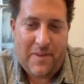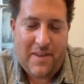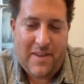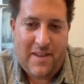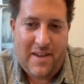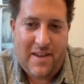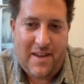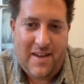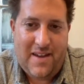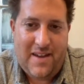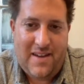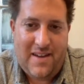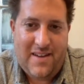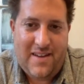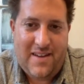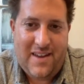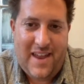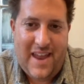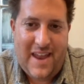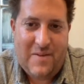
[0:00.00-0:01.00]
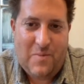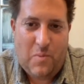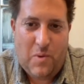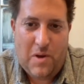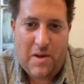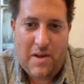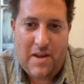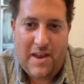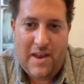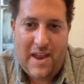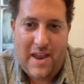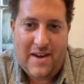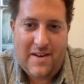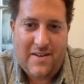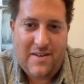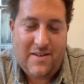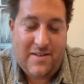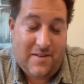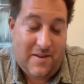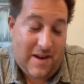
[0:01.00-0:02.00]

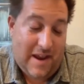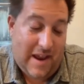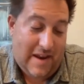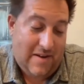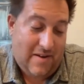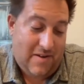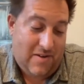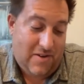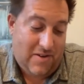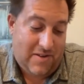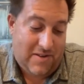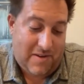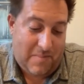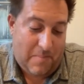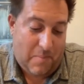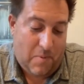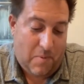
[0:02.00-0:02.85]
and just